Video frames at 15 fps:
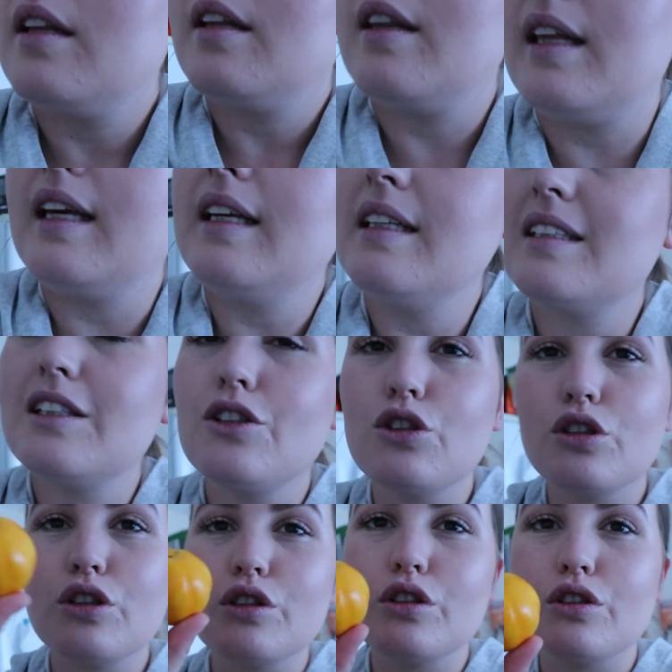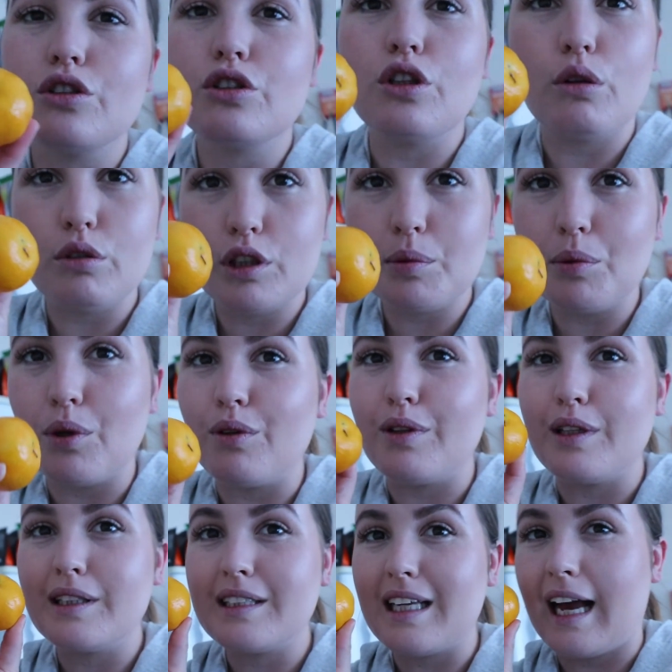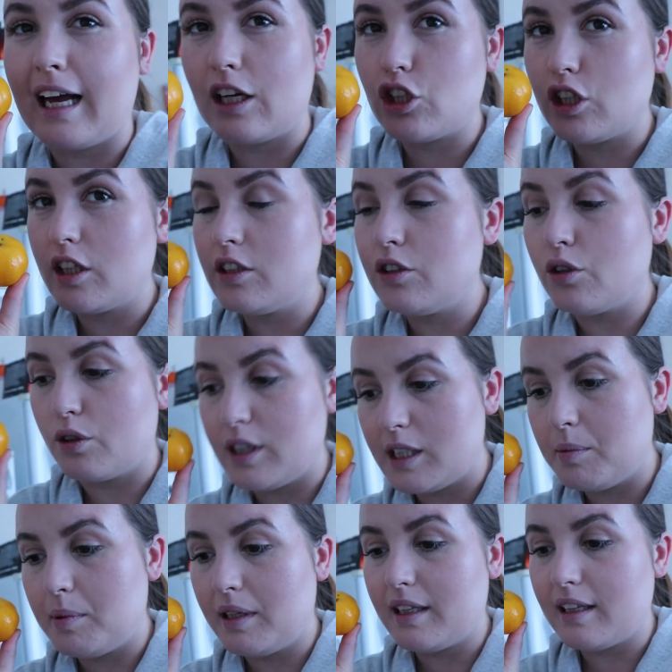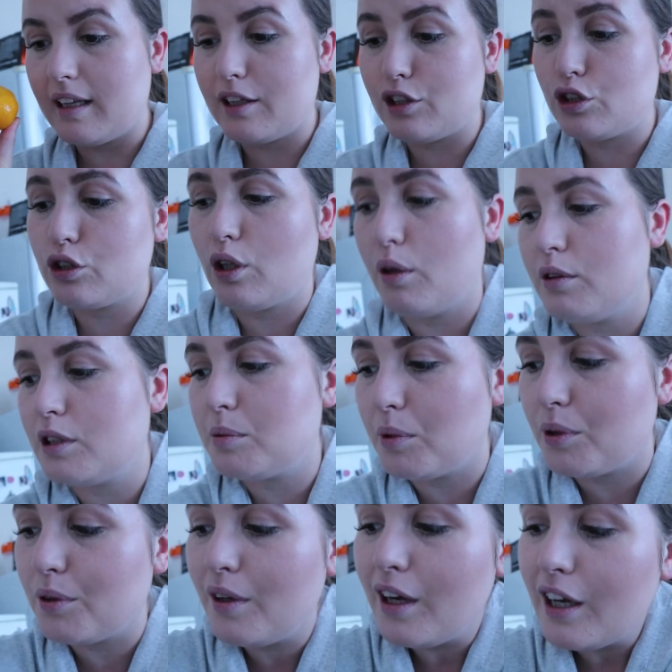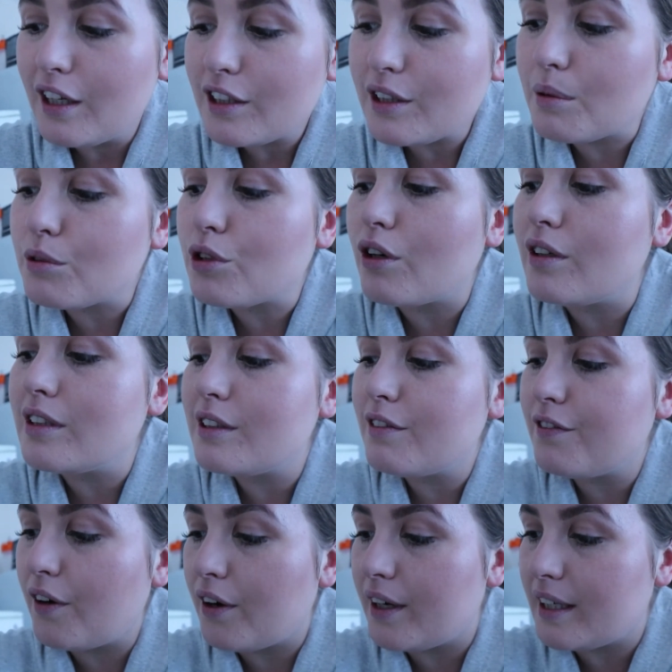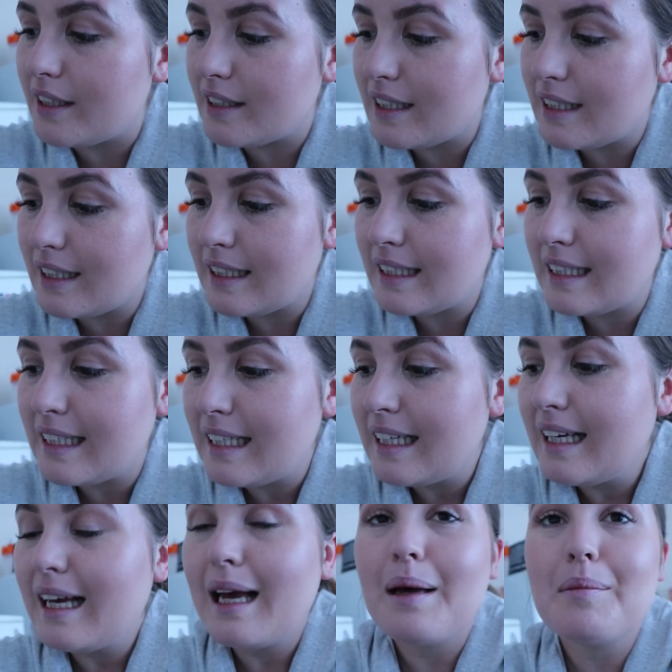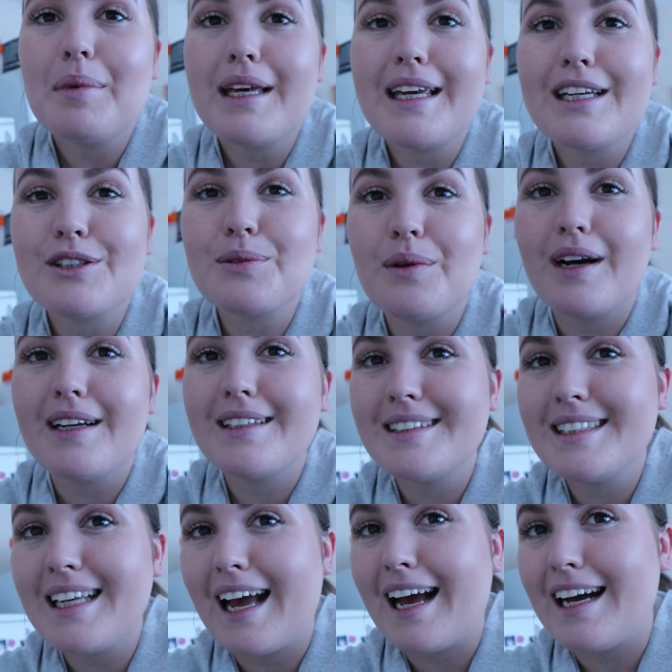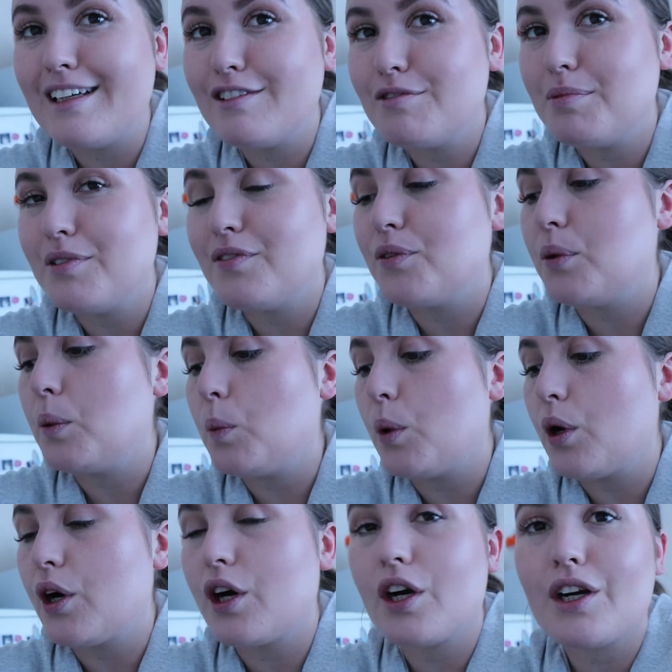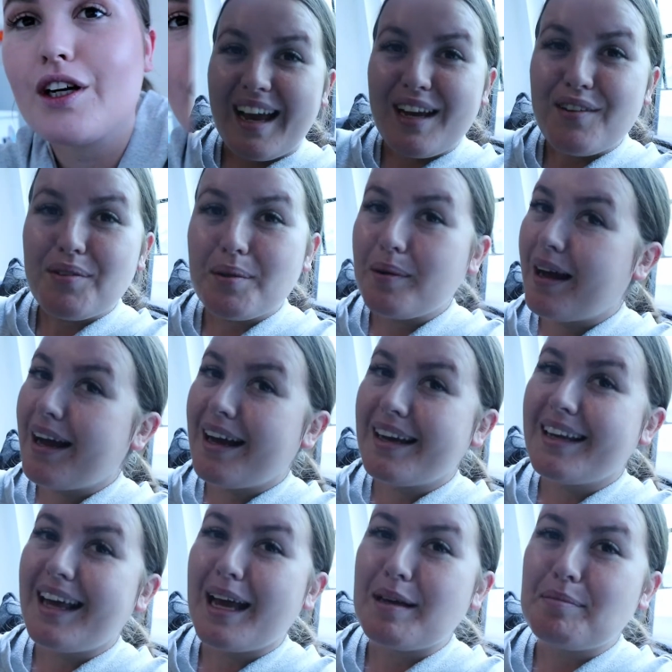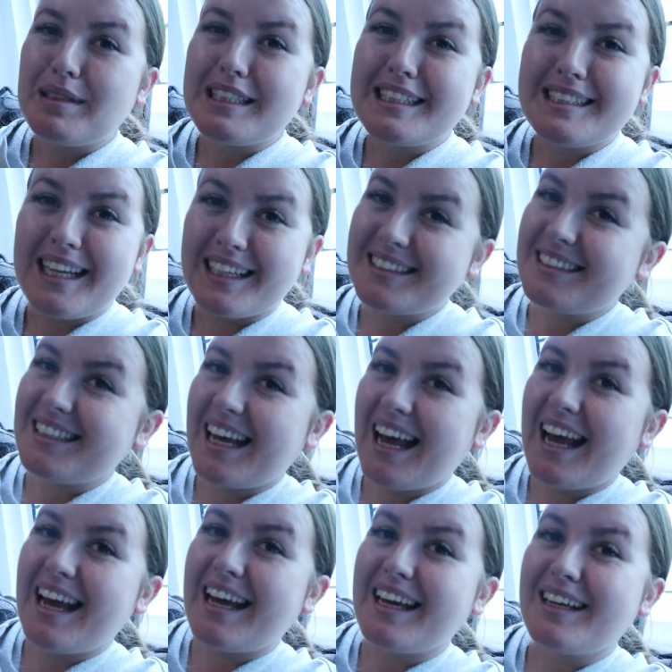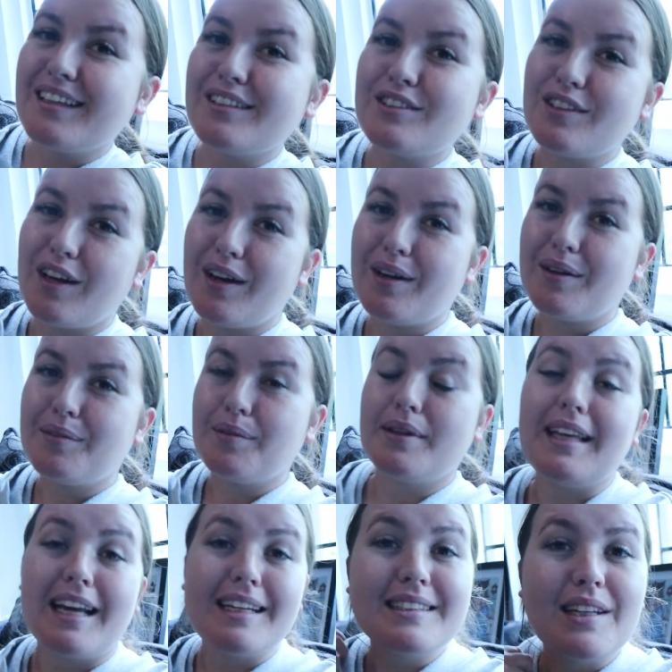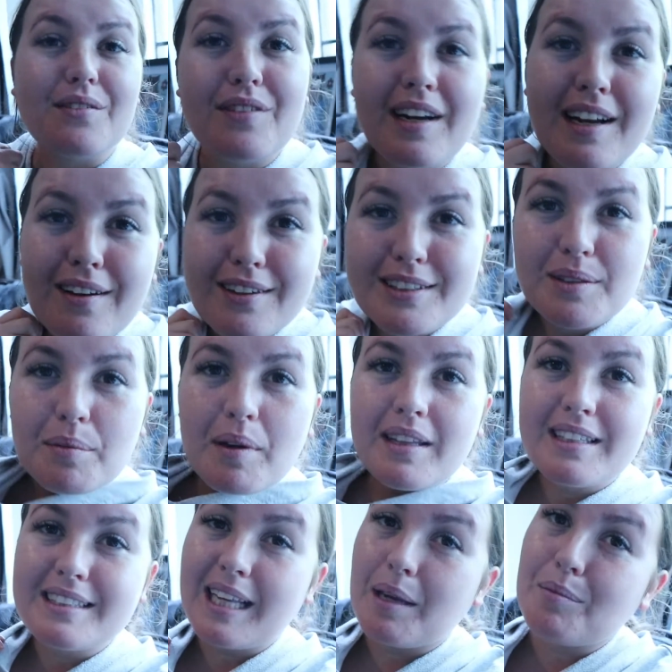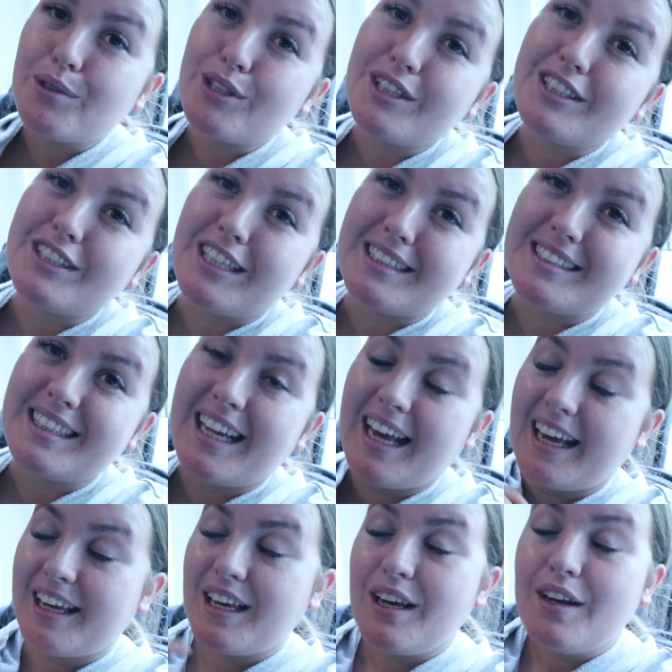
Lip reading: These are just so small, it's actually annoyed me that they're so small, so I'm trying to find a biggish one to have. Hey everyone, happy Saturday. So yes, I realized I'm wearing the same hoodie as yesterday.